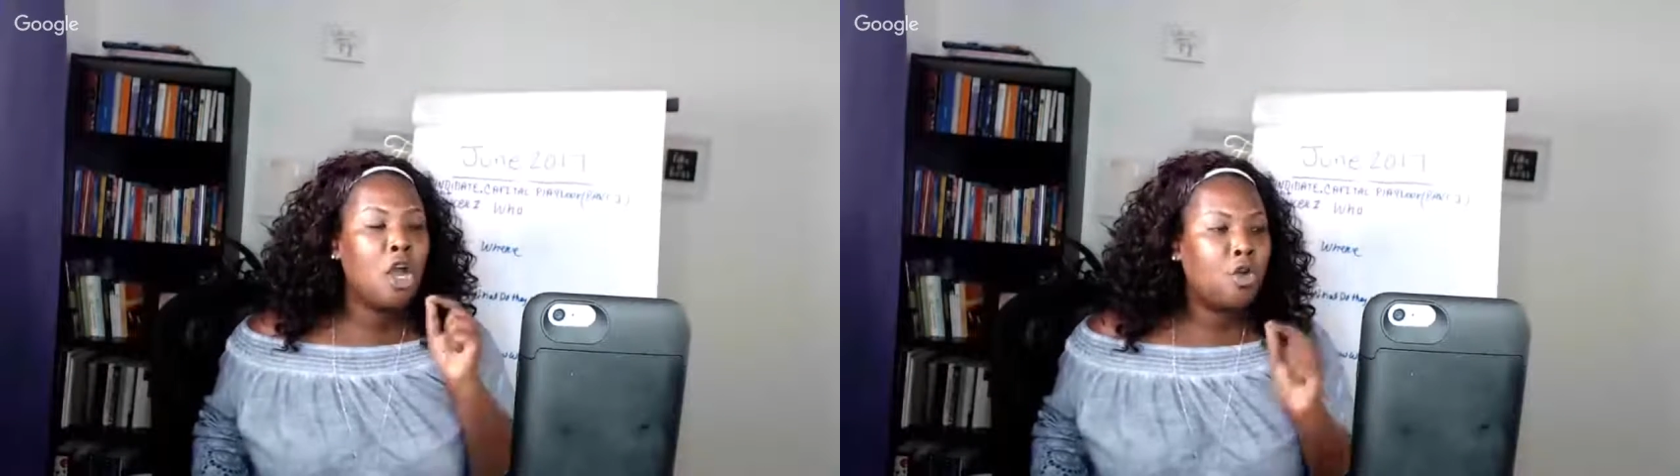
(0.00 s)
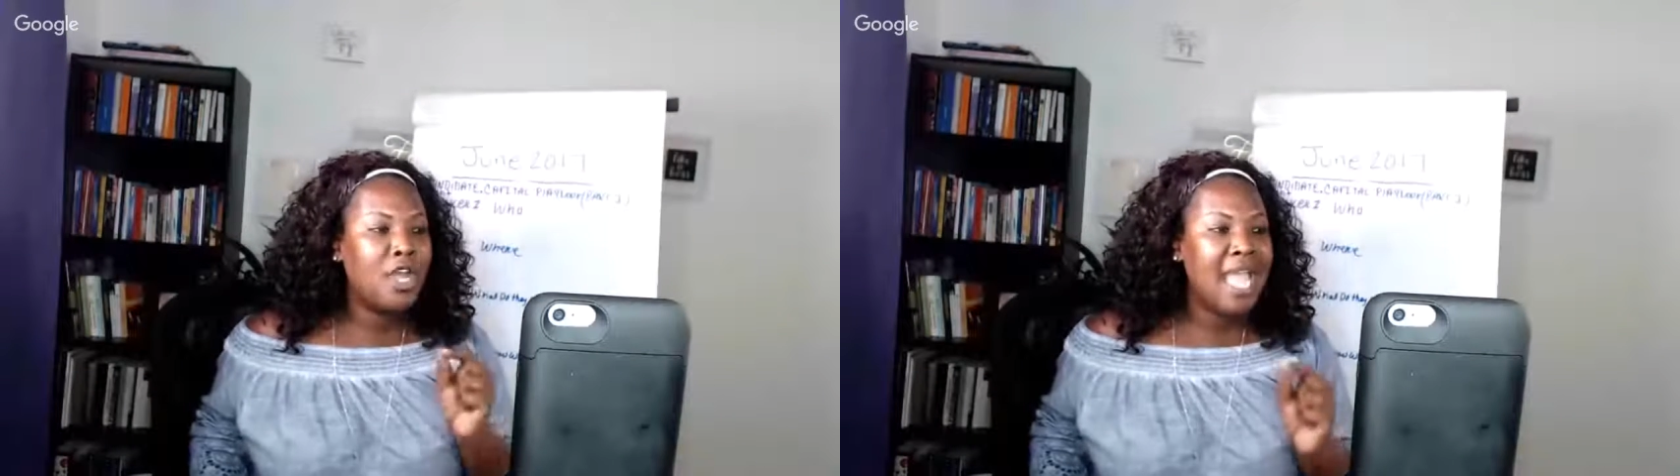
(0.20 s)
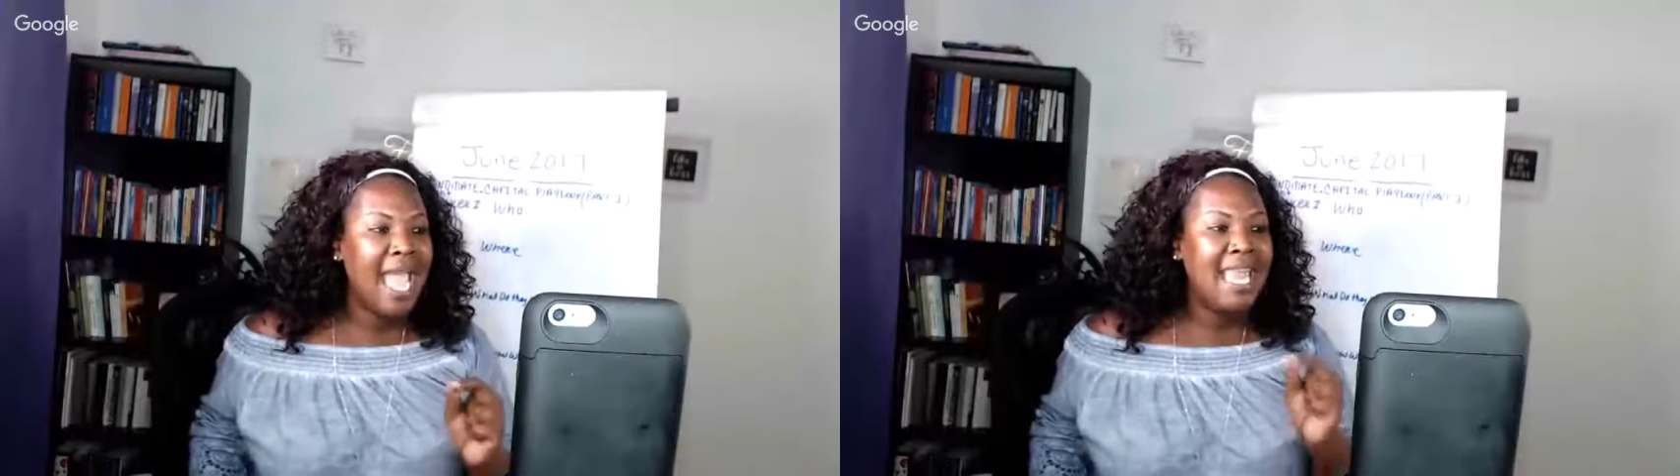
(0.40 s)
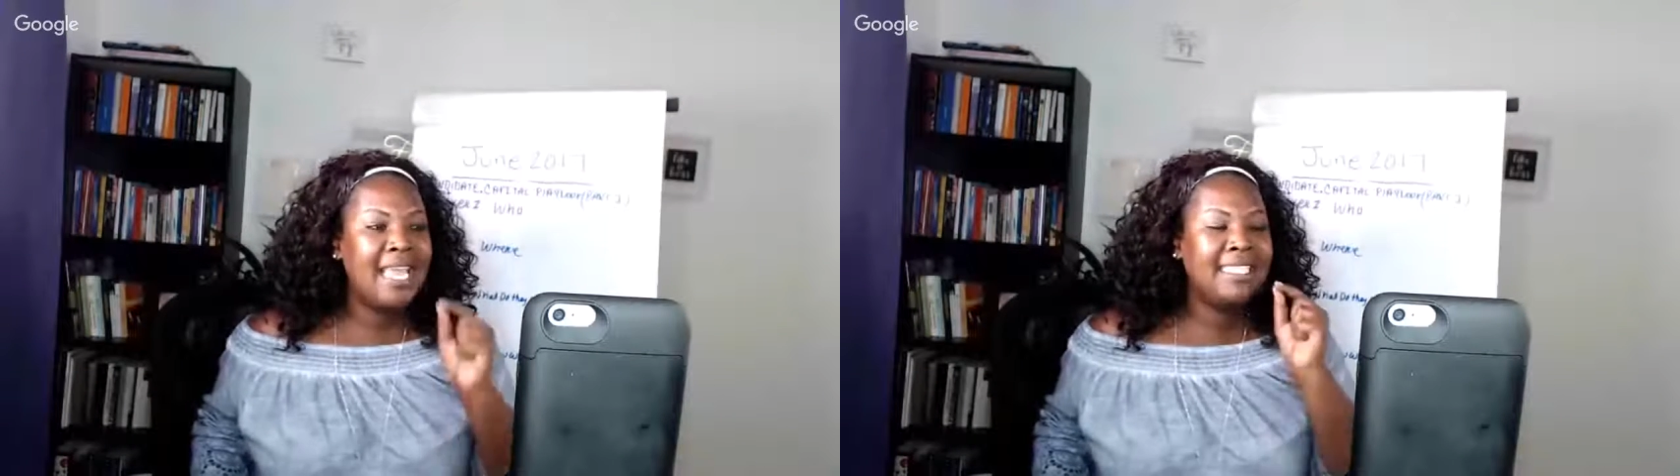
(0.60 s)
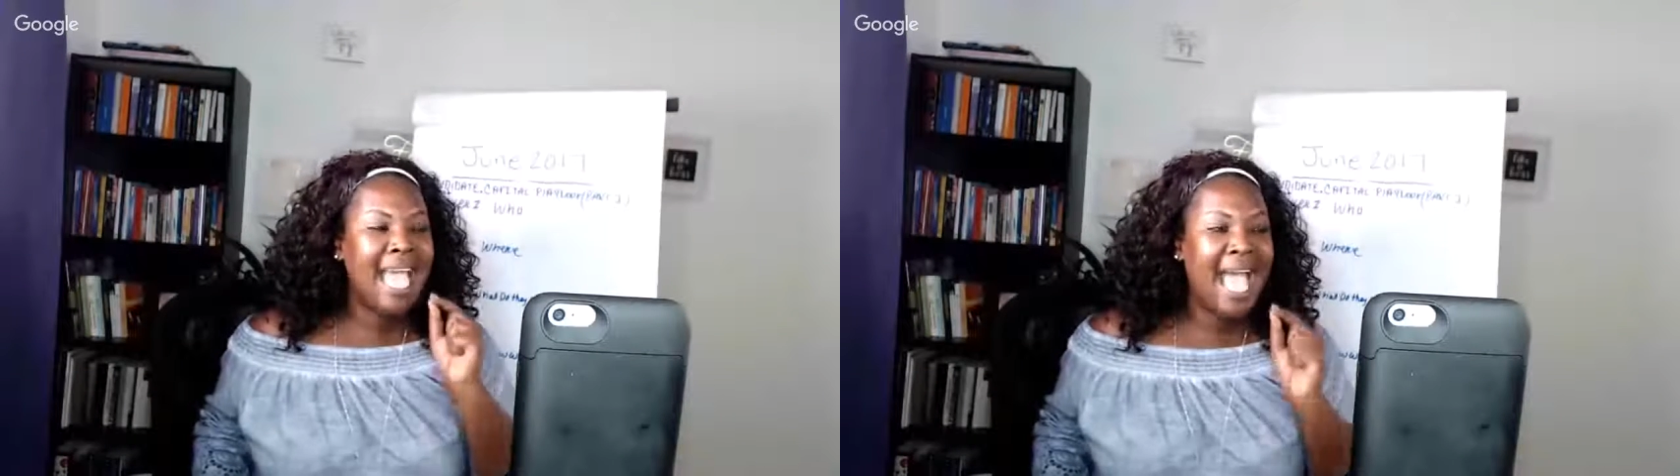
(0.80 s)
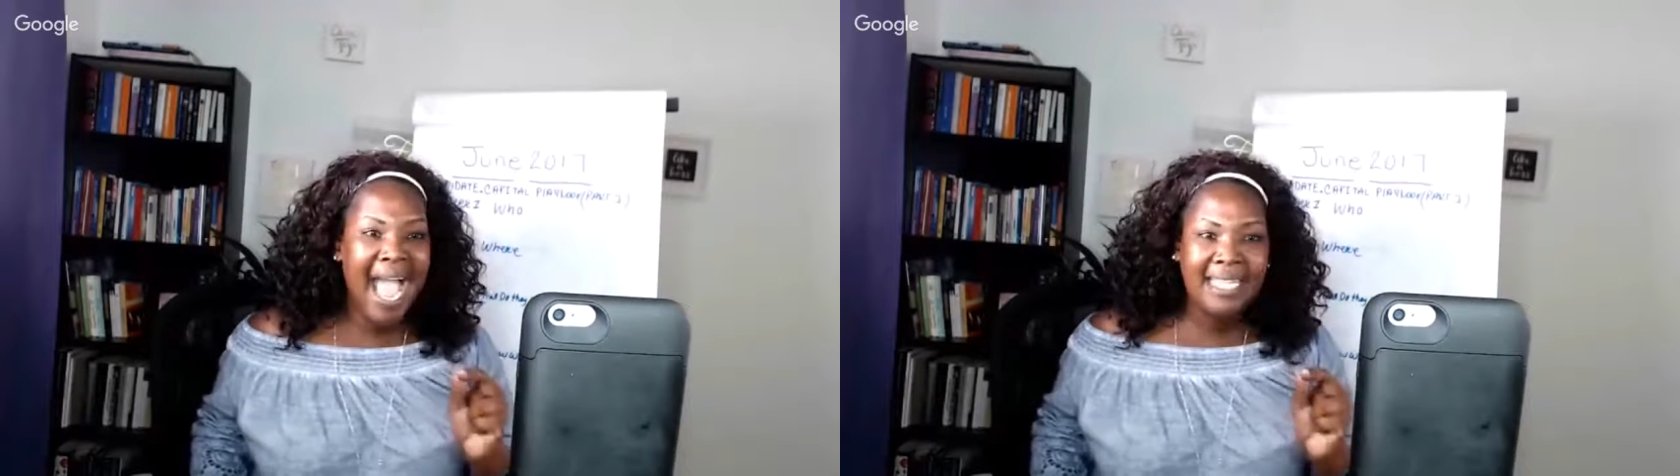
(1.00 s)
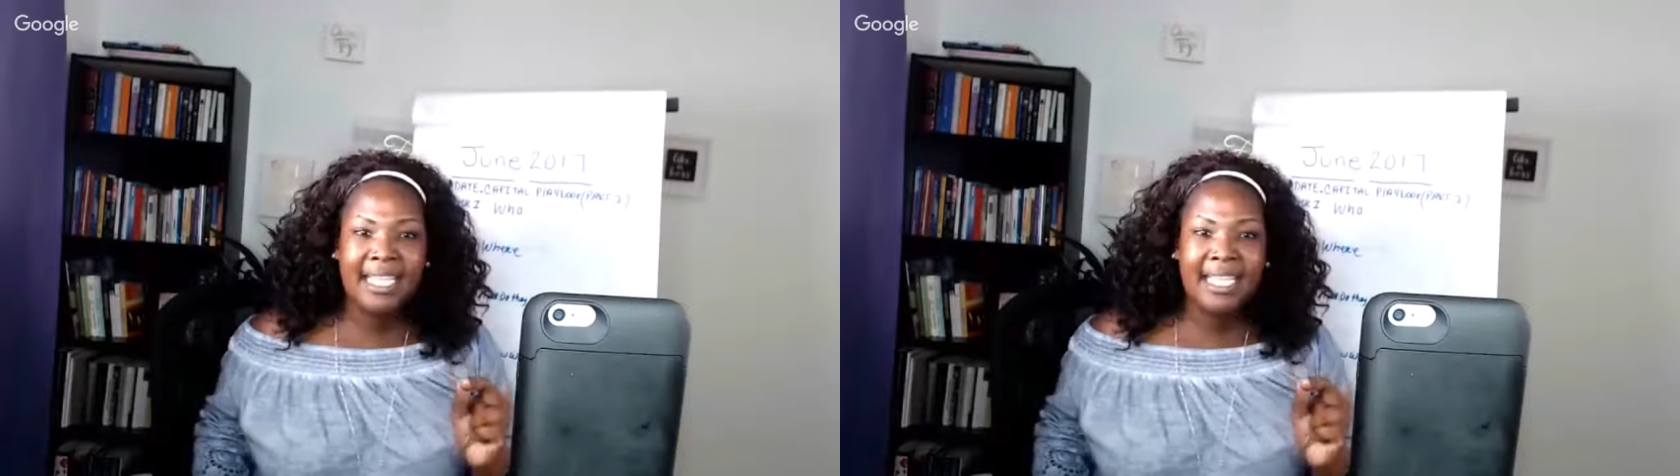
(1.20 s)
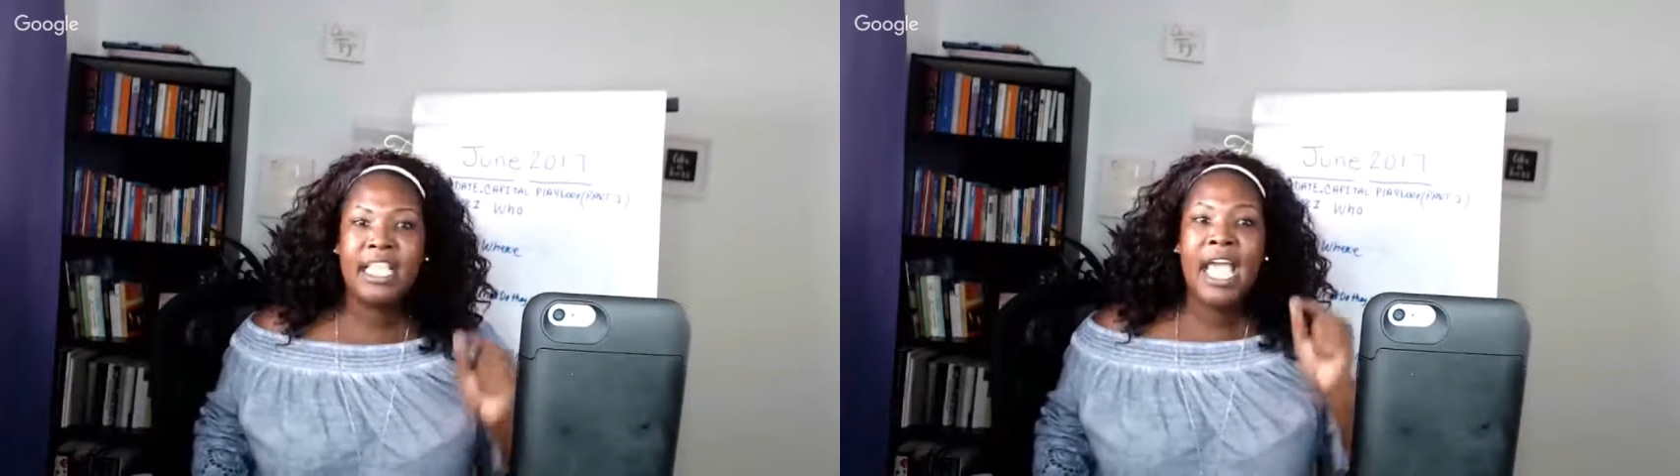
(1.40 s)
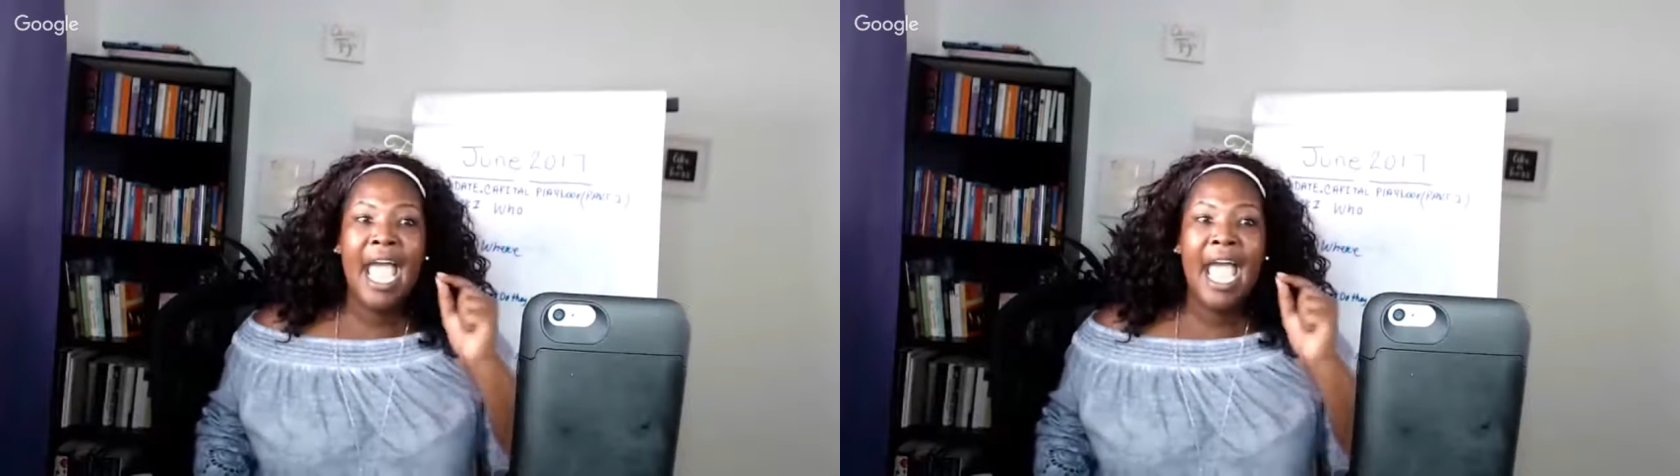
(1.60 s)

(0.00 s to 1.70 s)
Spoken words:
creating tactics